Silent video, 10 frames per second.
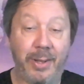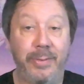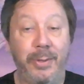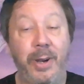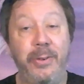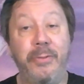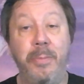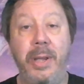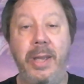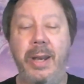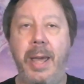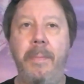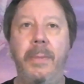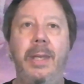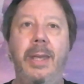over the road from
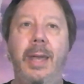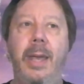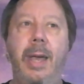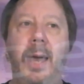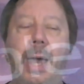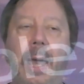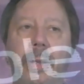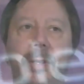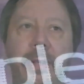B&M, and